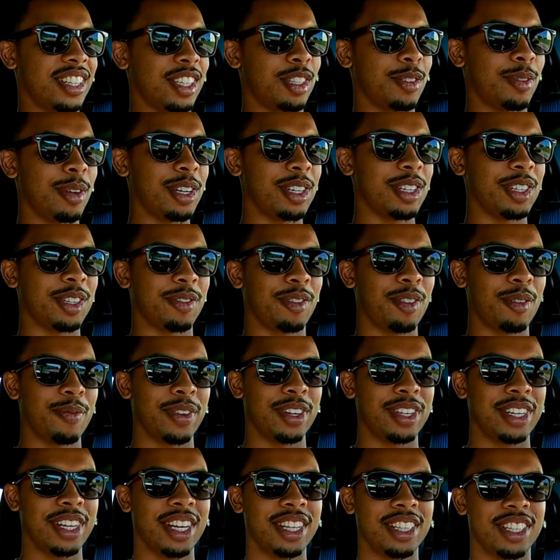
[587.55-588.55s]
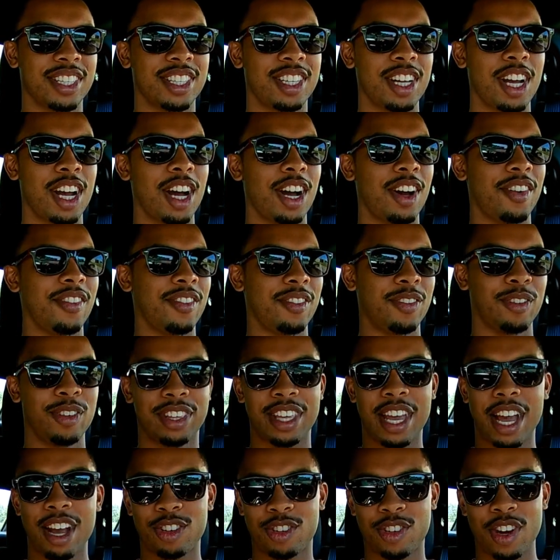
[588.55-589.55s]
especially from a dead stop
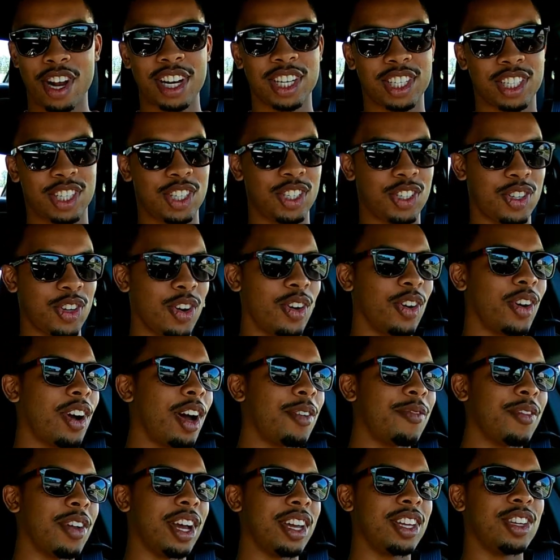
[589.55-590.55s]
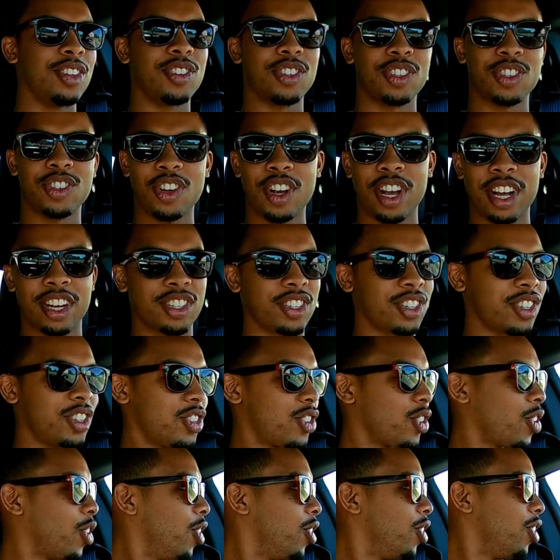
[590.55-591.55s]
without traction control. I'm not using traction
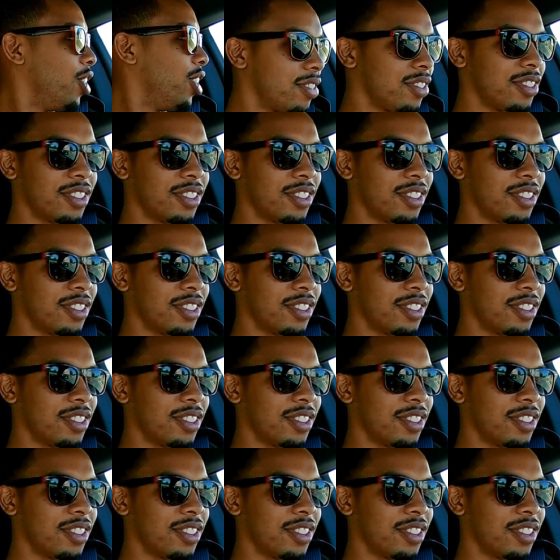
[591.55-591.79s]
control.